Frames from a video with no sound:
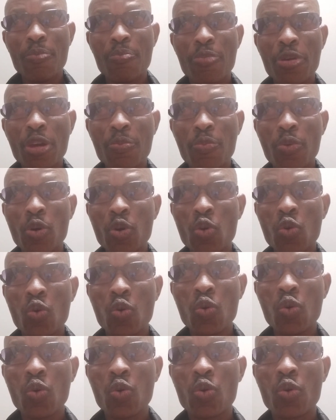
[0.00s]
People
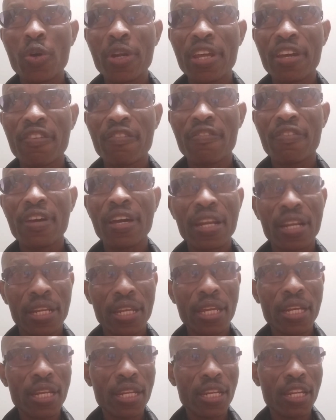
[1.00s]
who could have
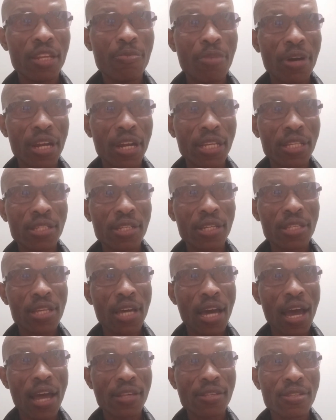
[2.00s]
really liberated
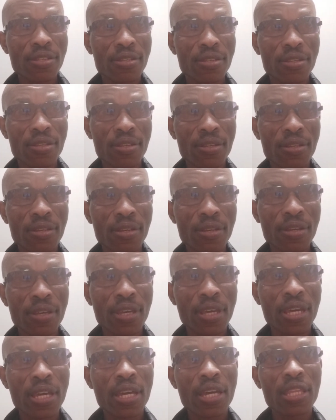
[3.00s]
us,
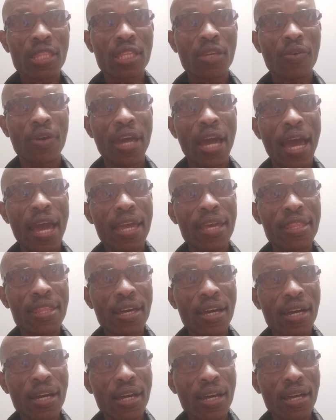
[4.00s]
they were
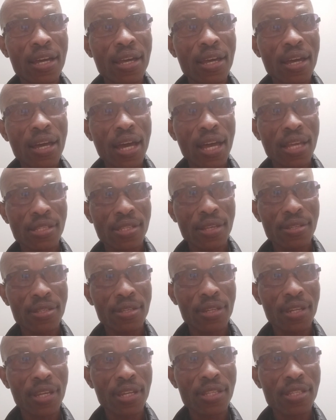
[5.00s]
either
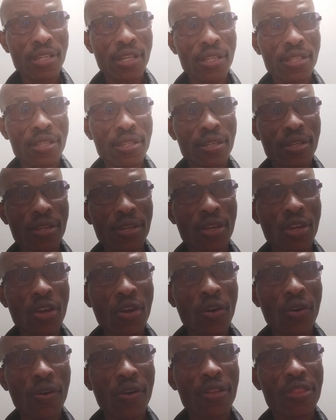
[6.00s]
assassinated
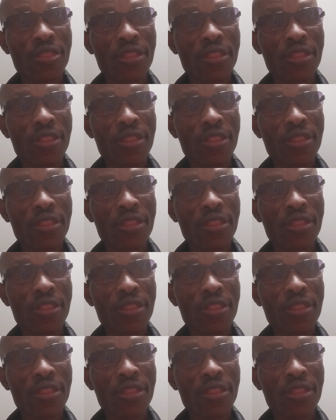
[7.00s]
or